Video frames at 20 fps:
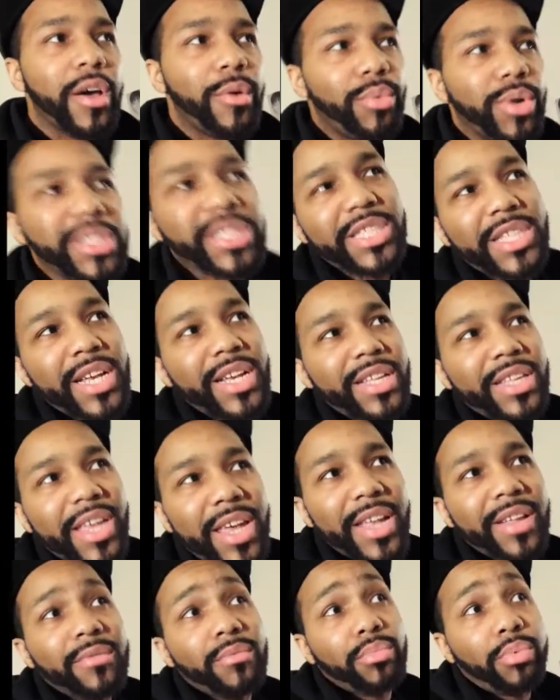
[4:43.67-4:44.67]
which they
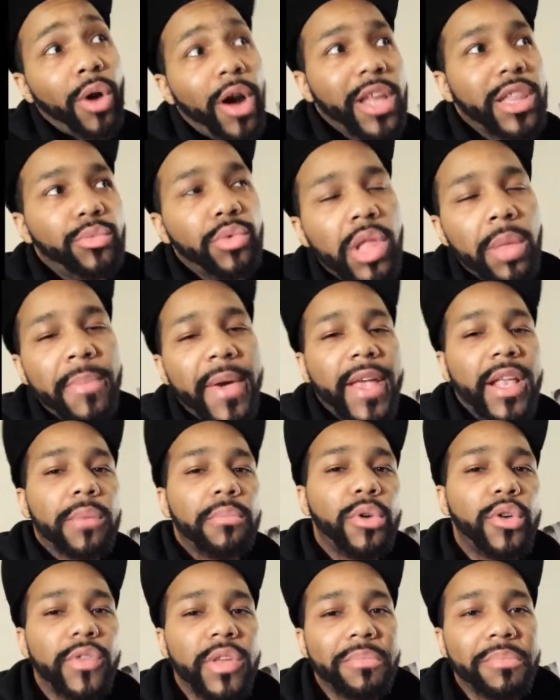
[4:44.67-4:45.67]
didn't probably would have made the
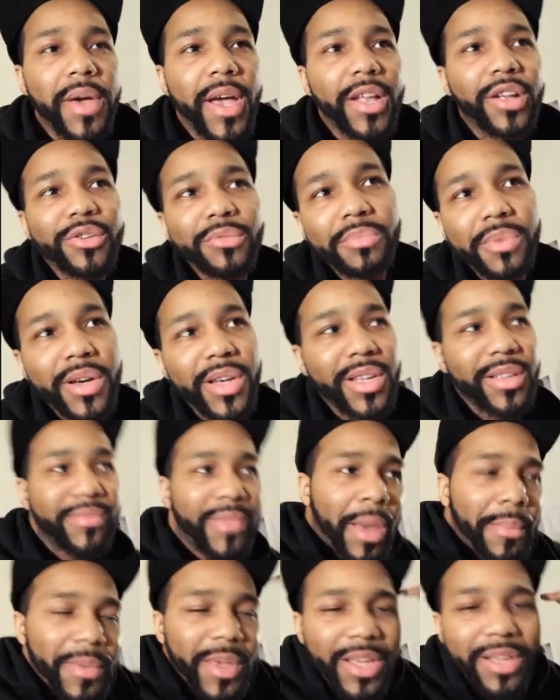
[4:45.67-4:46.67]
movie better but
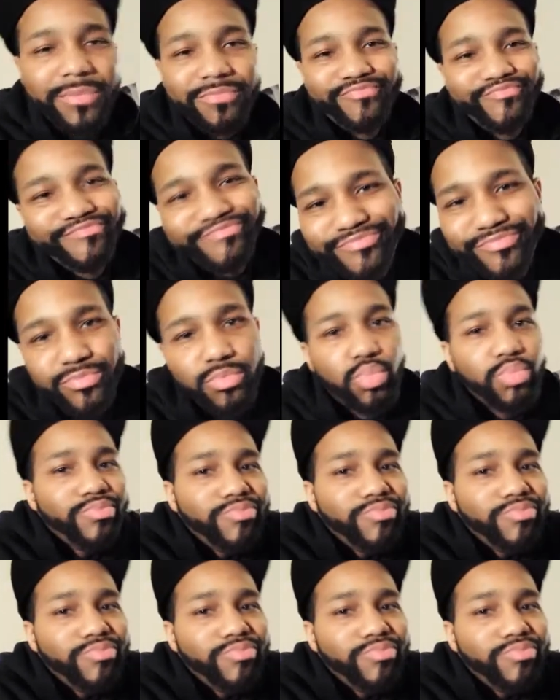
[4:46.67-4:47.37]
i mean